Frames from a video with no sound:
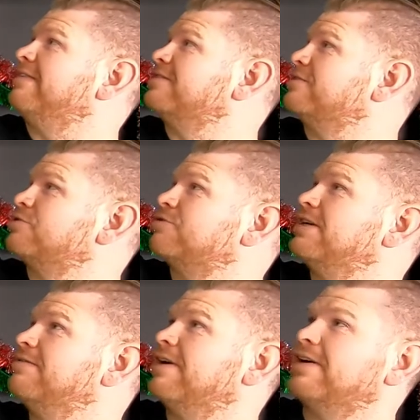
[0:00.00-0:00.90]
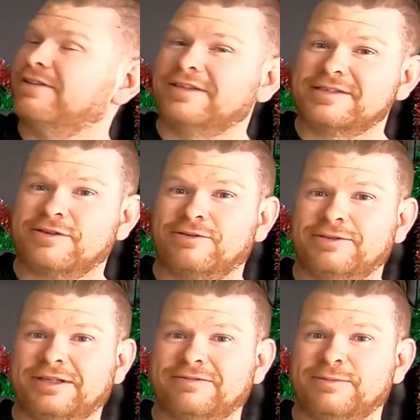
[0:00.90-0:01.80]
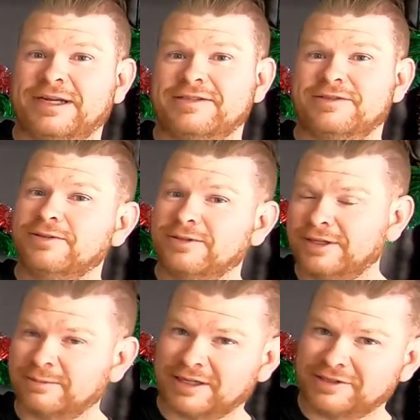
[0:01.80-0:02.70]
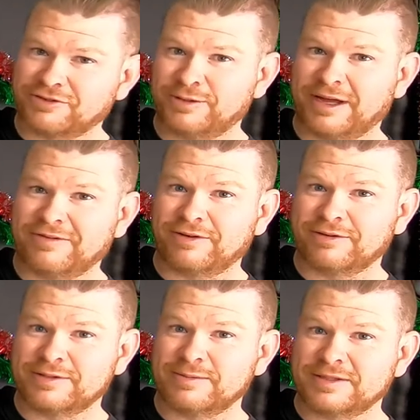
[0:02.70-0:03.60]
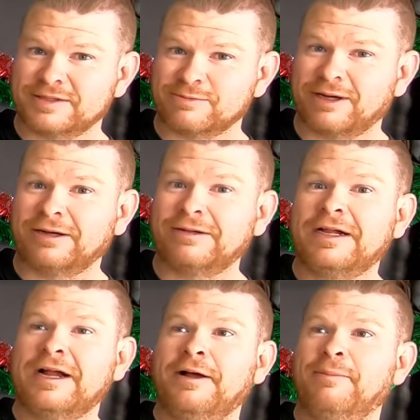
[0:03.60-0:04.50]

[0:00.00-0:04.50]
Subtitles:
there's a tree right on this corner from next door that I'm going to trim over Christmas as well,